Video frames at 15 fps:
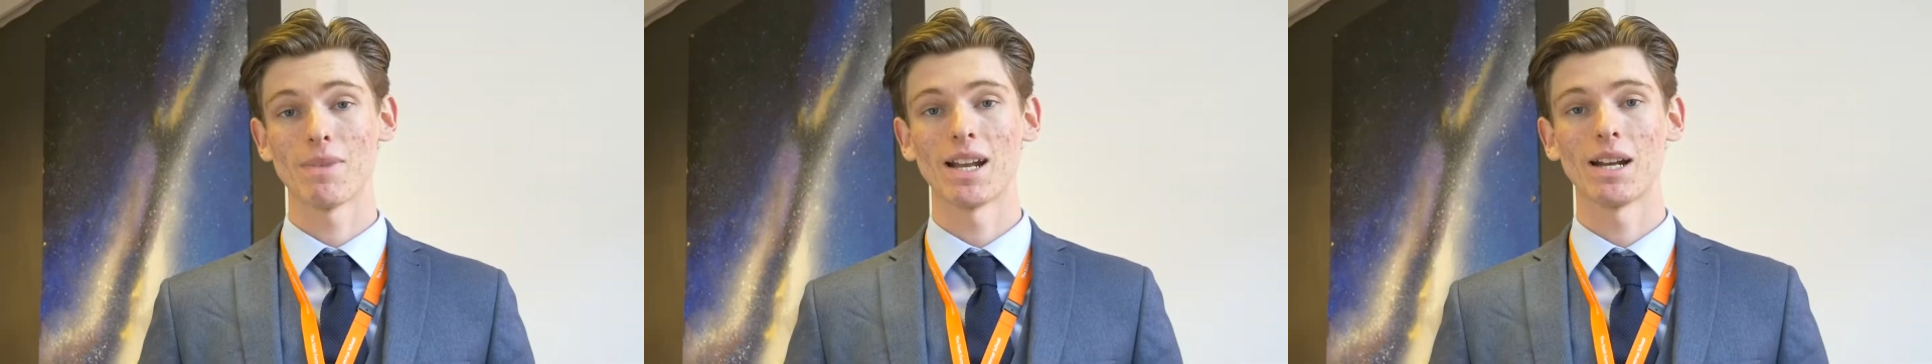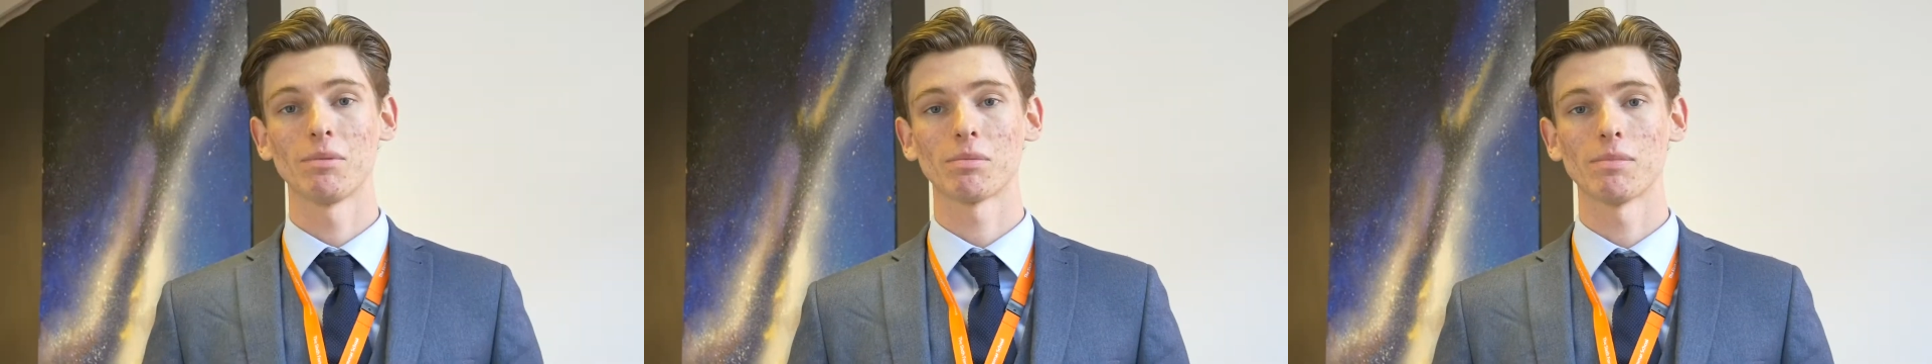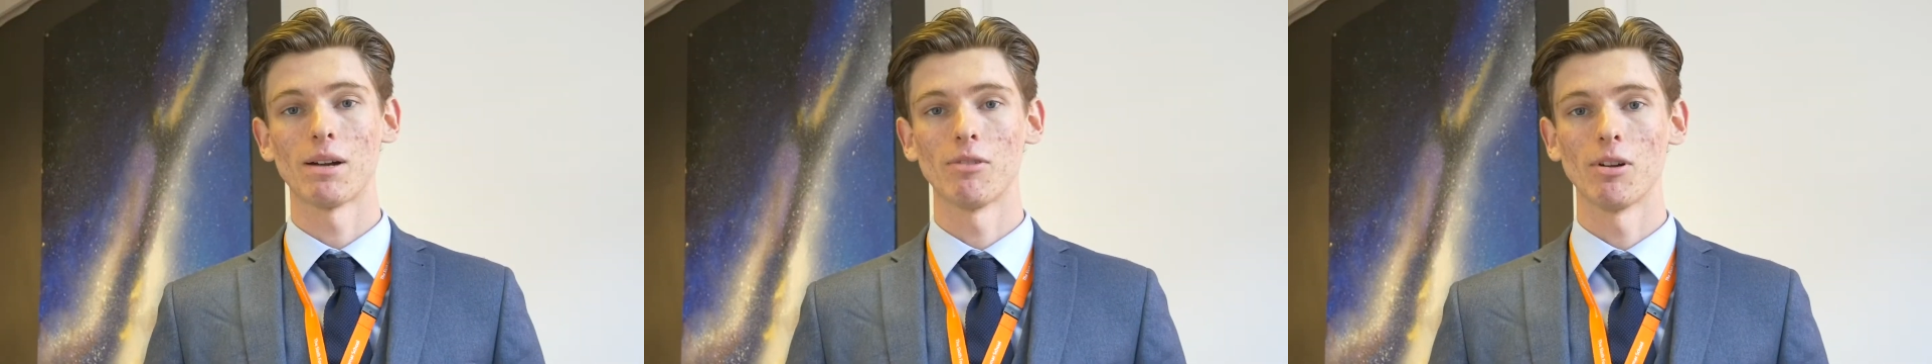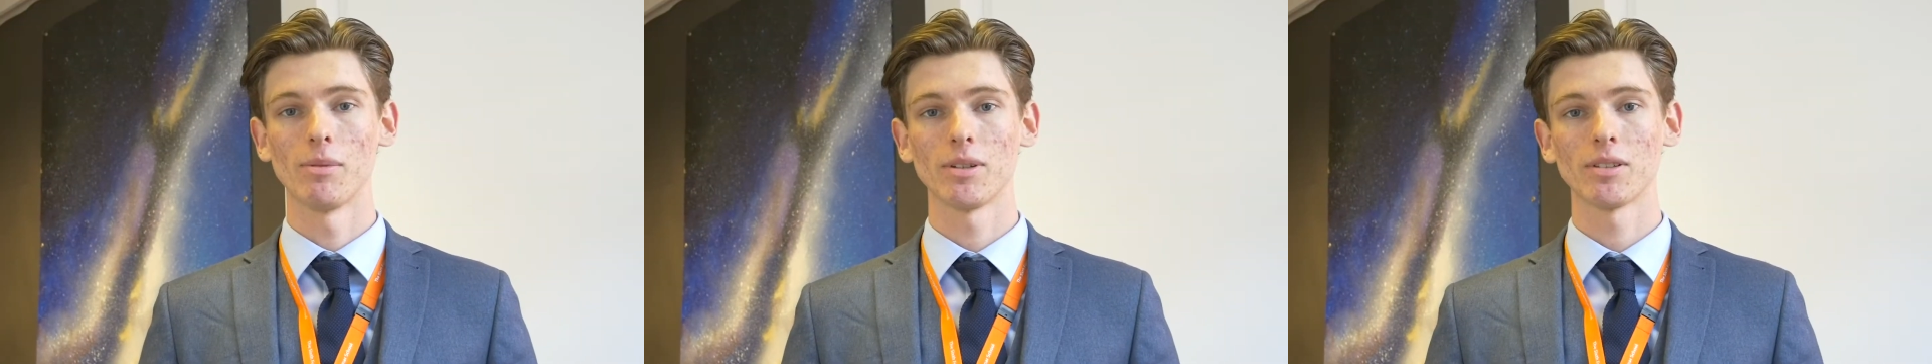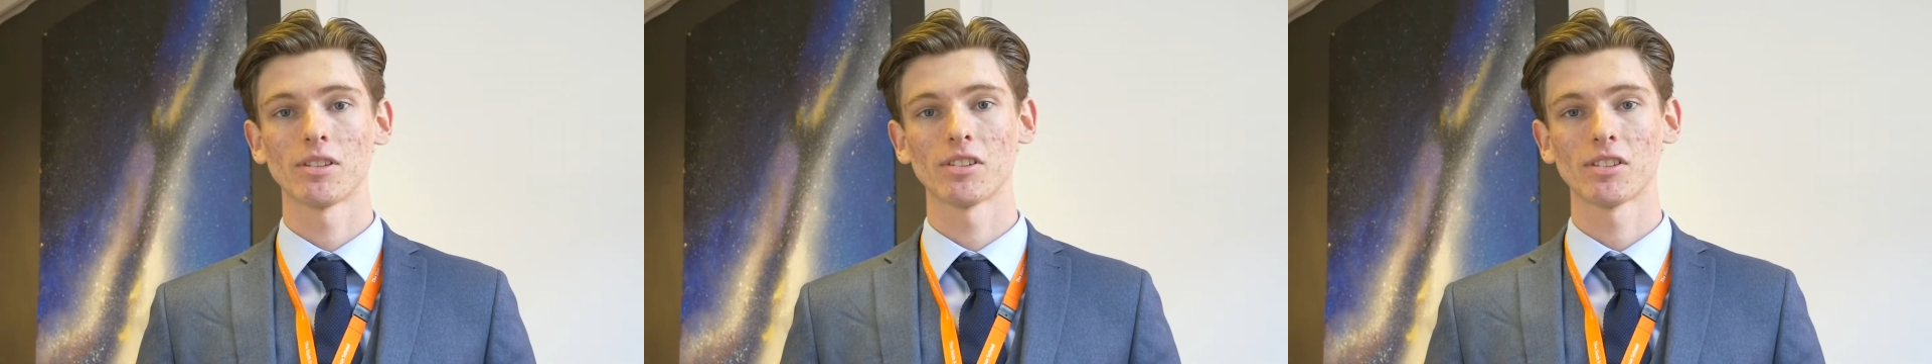my name is Matt
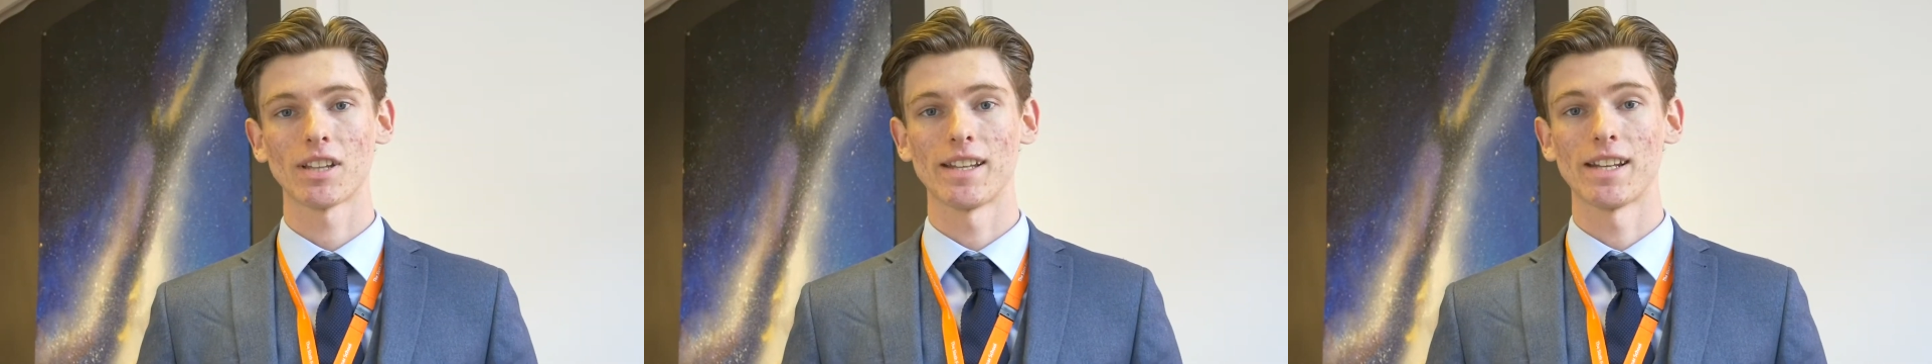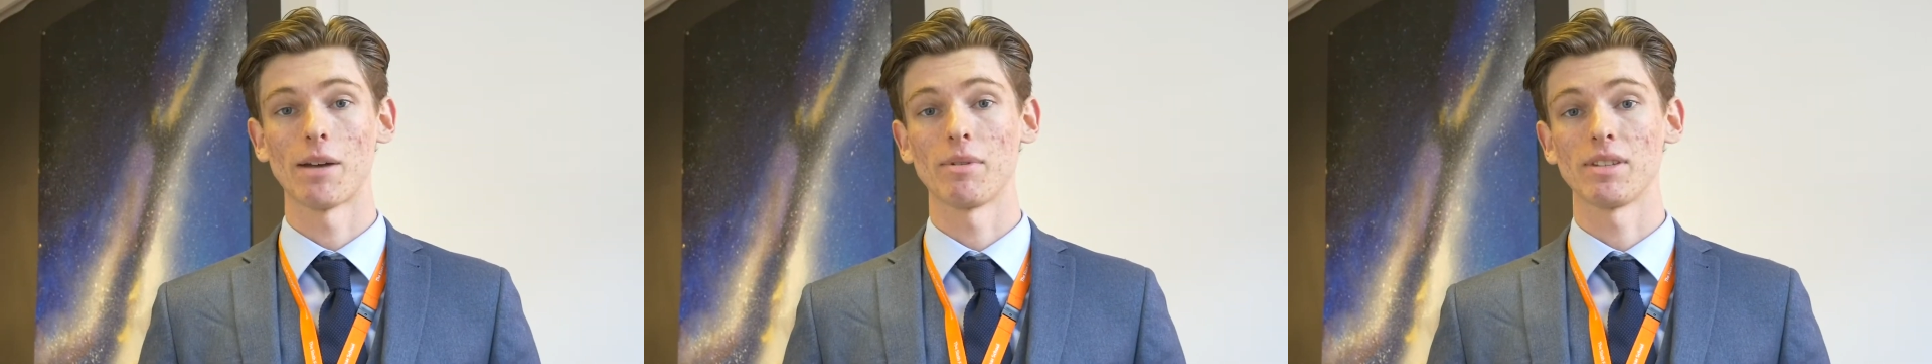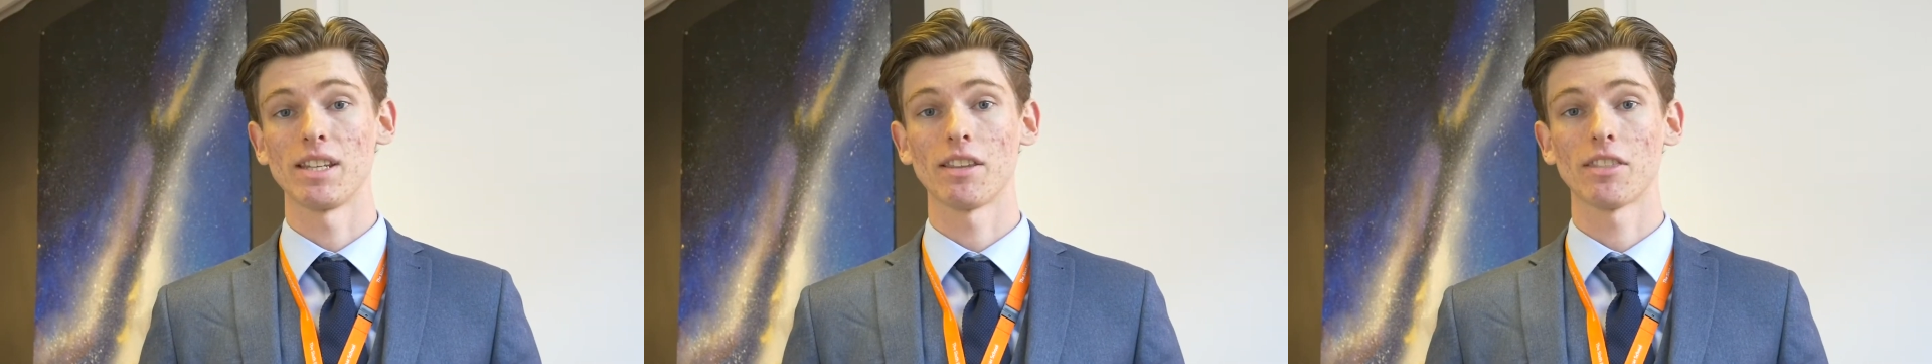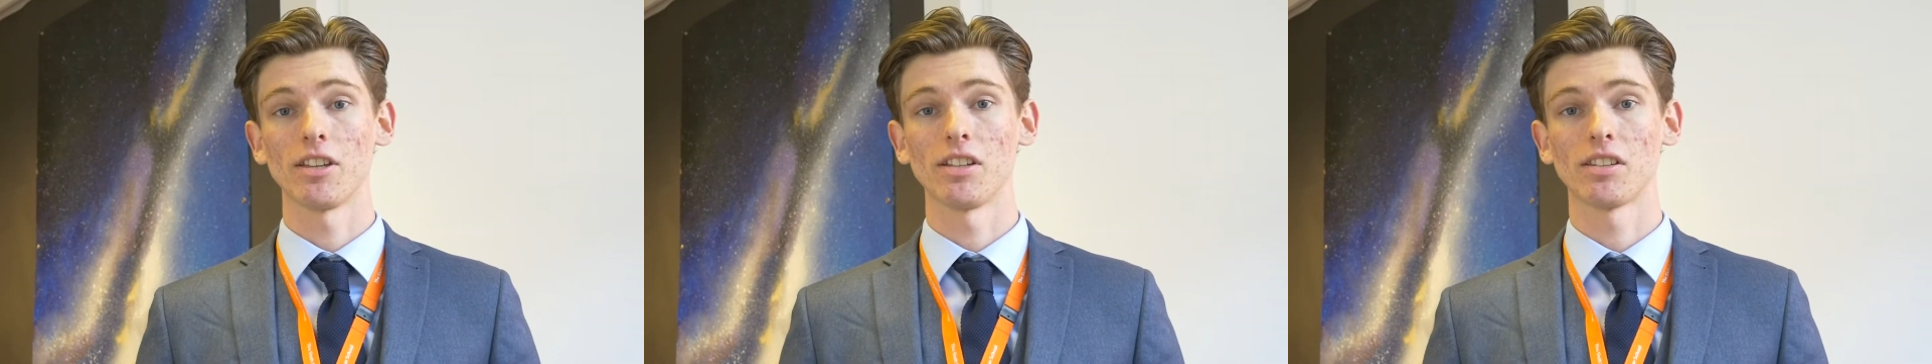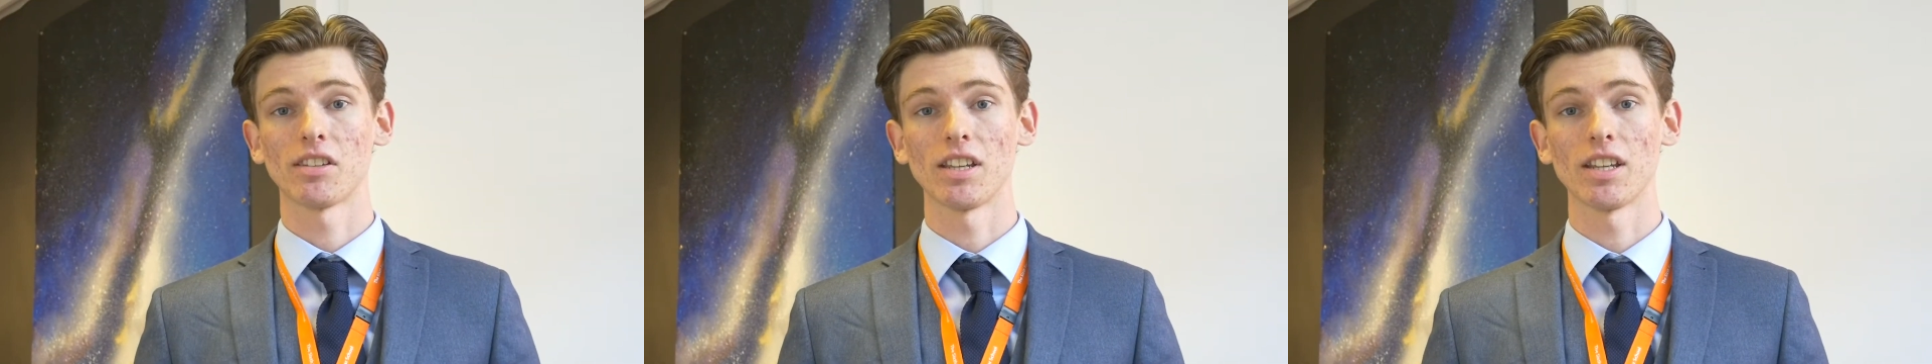Roberts and I'm in year
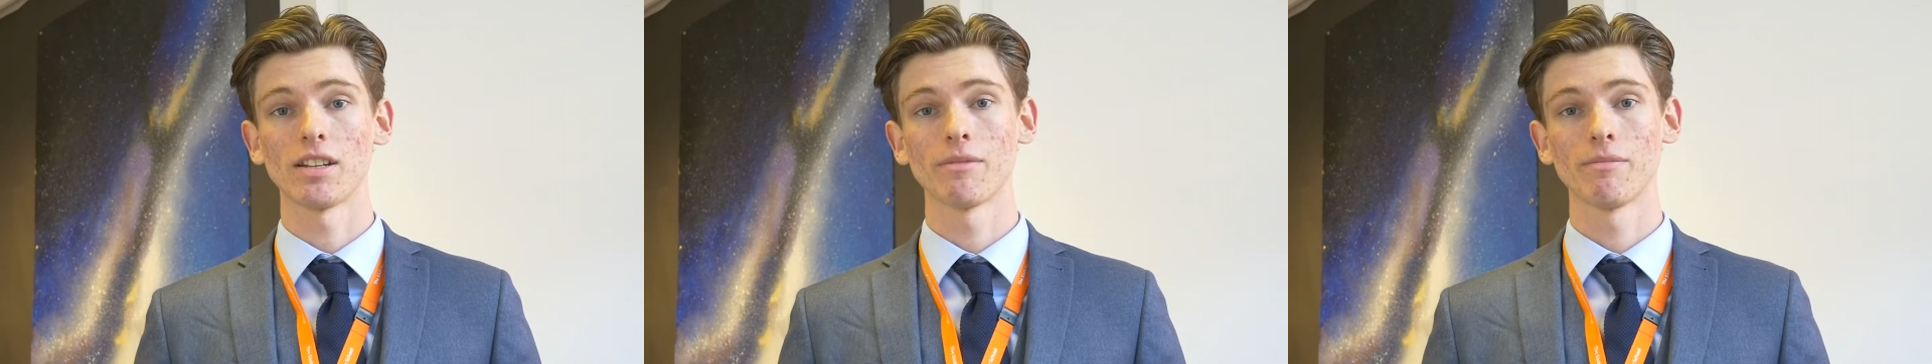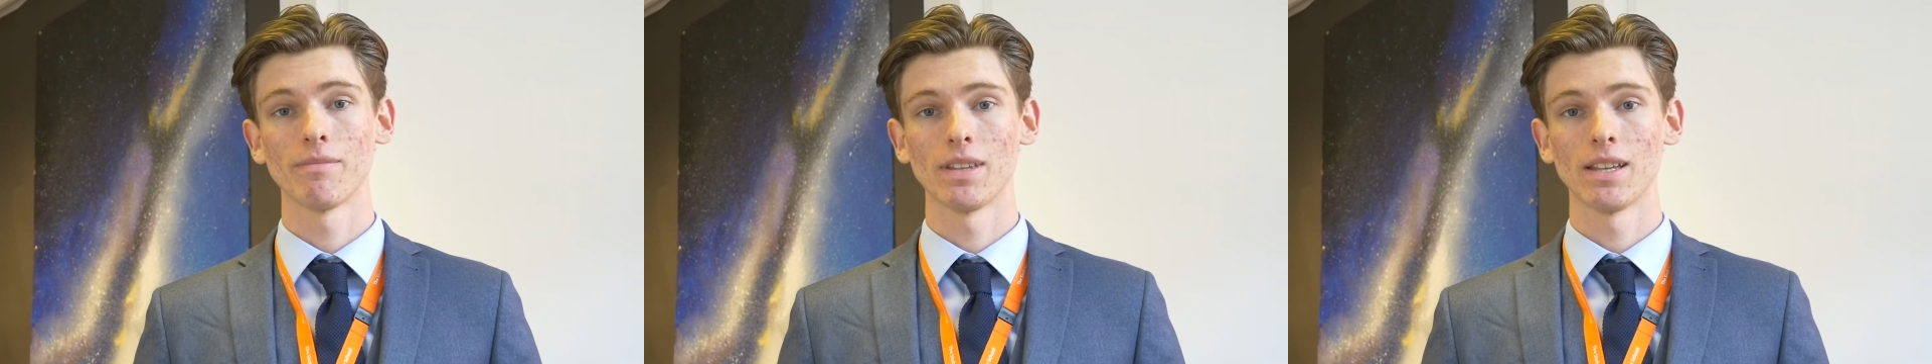13